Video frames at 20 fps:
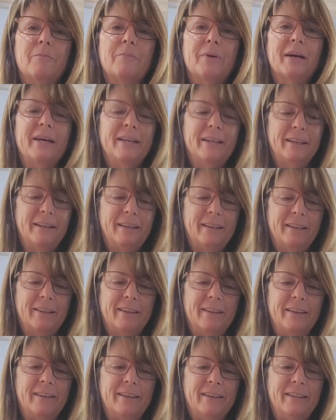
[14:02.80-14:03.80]
But
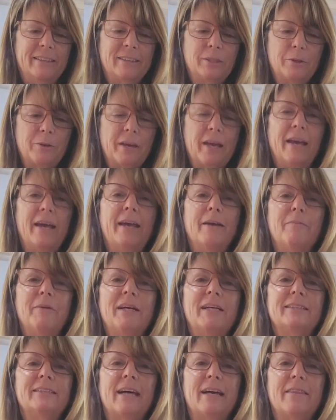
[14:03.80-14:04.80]
it's okay
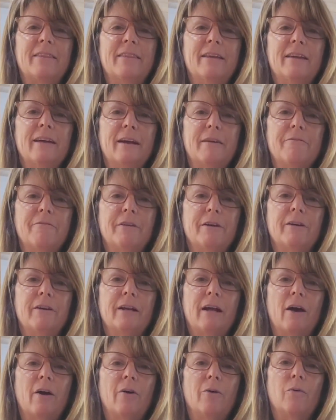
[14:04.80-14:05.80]
because I think I
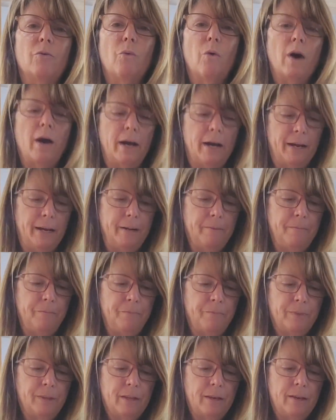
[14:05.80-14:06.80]
figured out why.
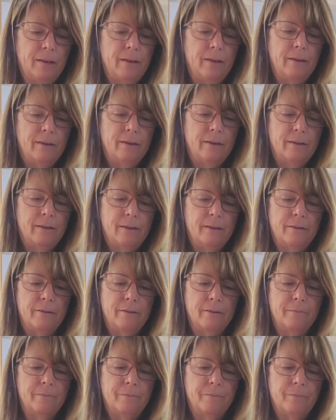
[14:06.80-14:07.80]

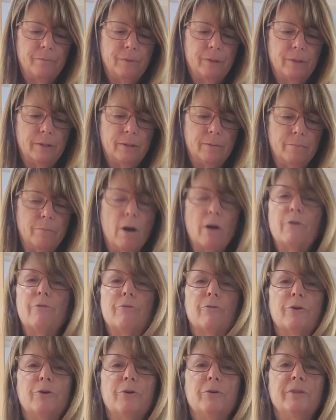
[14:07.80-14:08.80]
The
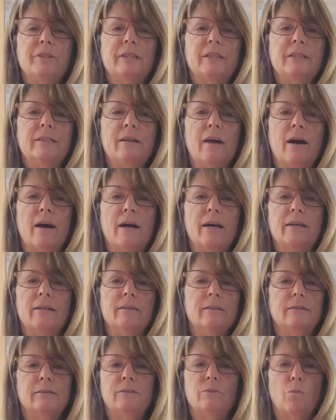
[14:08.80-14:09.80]
monk fruit did
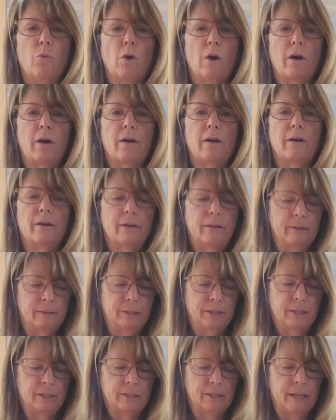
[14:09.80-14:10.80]
not work
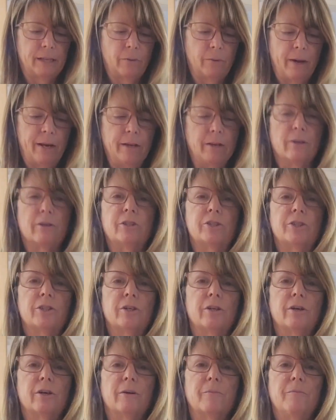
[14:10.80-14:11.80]
just like regular
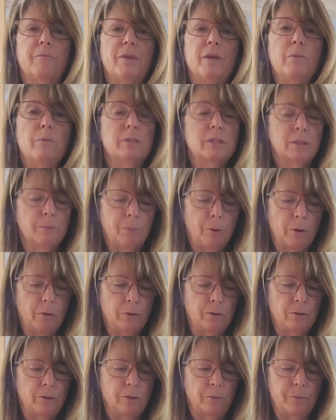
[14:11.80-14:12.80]
sugar. It was
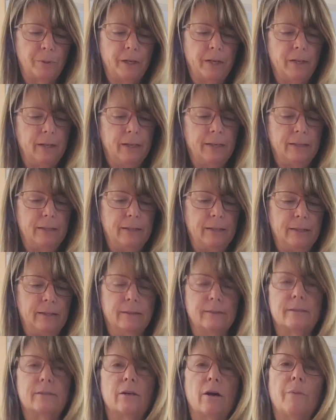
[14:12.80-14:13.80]
supposed to, but it
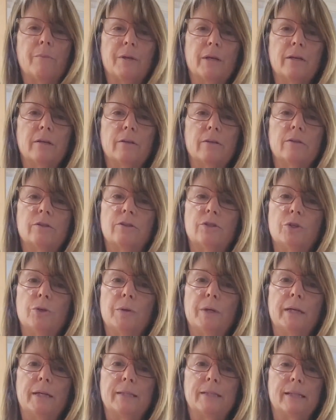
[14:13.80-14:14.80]
didn't. So I'm going to
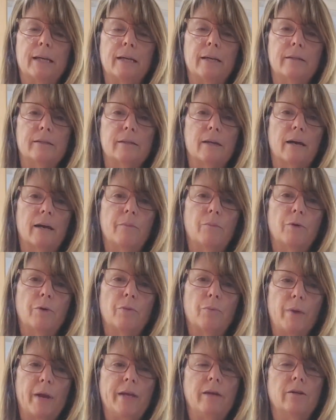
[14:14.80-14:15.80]
do it a second time
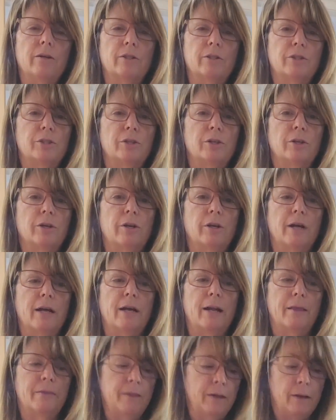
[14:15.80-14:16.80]
with regular sugar,
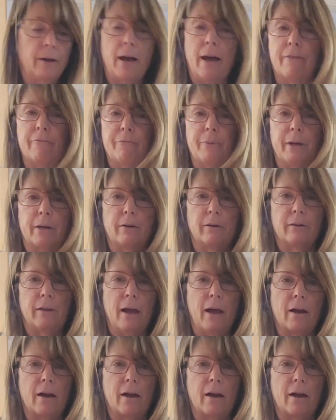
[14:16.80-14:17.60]
and I think I'll have better